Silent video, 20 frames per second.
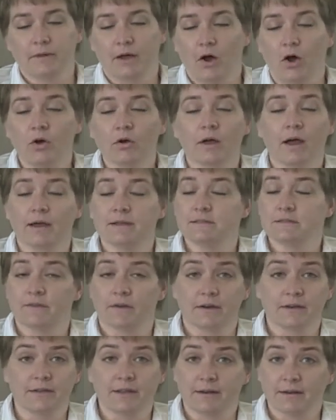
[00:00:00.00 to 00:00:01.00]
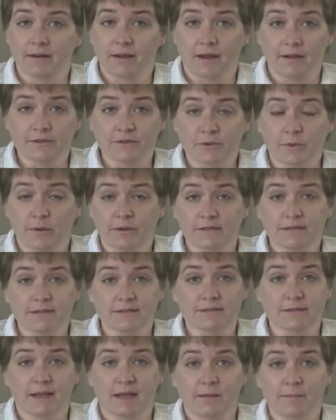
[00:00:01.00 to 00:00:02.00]
All kinds of unintended
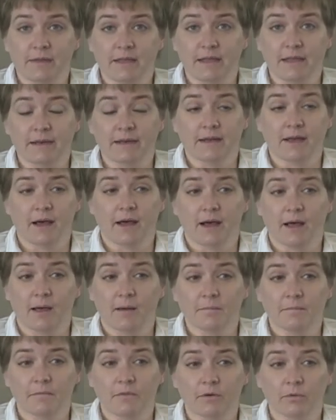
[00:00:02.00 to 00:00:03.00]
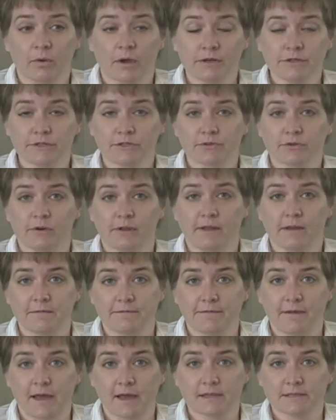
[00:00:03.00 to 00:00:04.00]
consequences. I mean, the registry
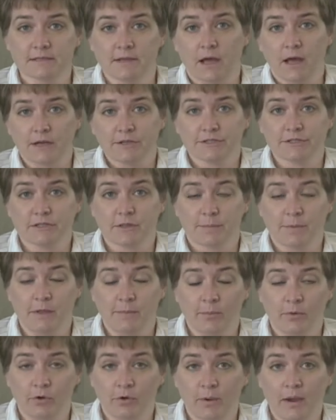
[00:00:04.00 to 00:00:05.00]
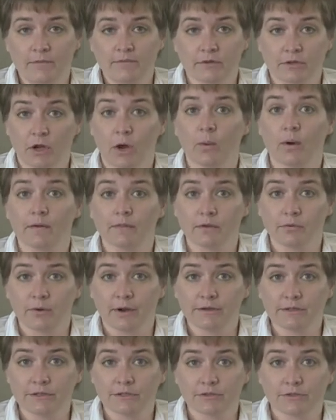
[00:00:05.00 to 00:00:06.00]
affects not just the people who have to go on the
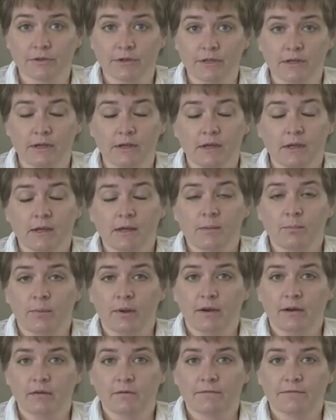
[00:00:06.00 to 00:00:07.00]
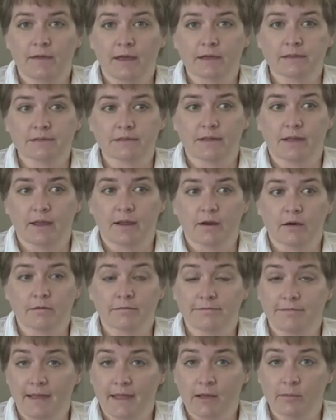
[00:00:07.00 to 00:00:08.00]
registry, but it affects their
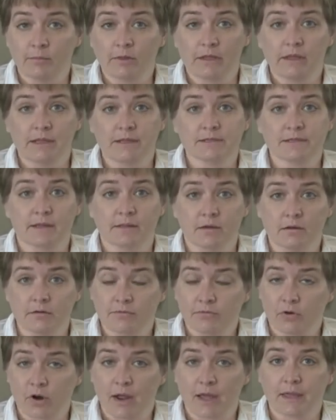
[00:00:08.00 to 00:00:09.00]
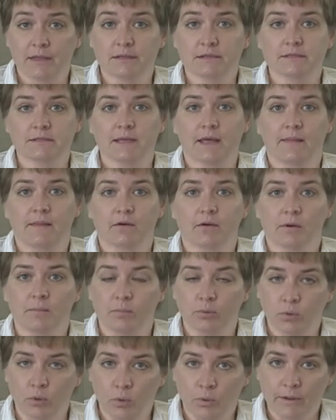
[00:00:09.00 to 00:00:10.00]
families and their friends and their
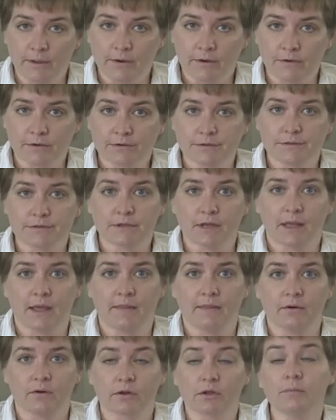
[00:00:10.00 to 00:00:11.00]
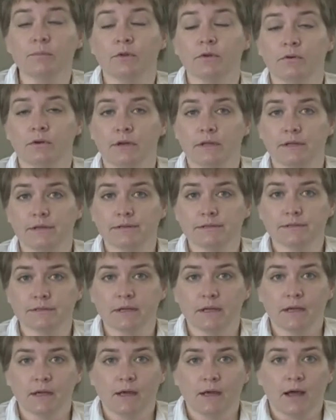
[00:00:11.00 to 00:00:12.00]
employers and their communities.
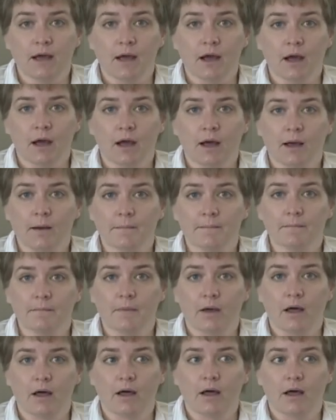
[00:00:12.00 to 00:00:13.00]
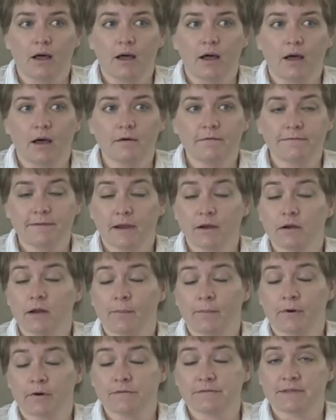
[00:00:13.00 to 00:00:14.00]
A fair
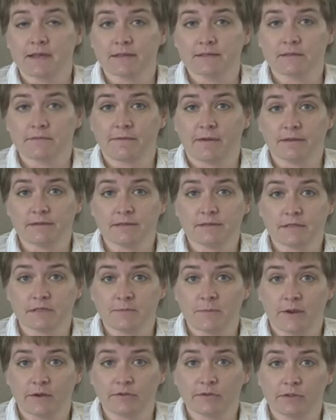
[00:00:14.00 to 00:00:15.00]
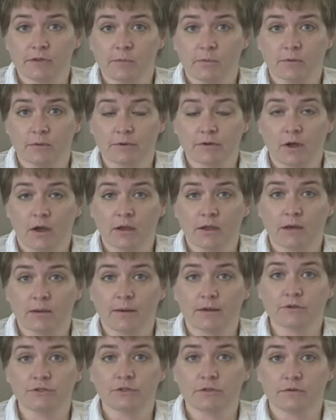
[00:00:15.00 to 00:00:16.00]
number of sex offenses, especially when we're talking
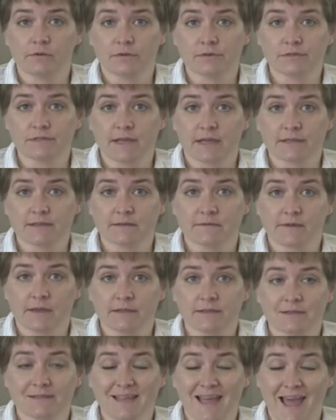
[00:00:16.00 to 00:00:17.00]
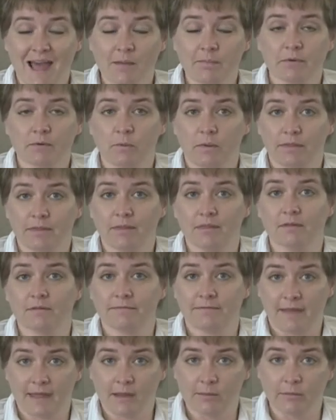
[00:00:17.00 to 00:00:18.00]
about juvenile sex offenses, happen within the
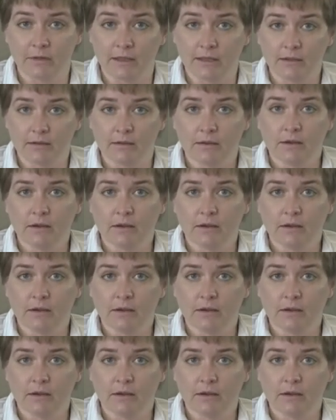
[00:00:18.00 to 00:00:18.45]
family.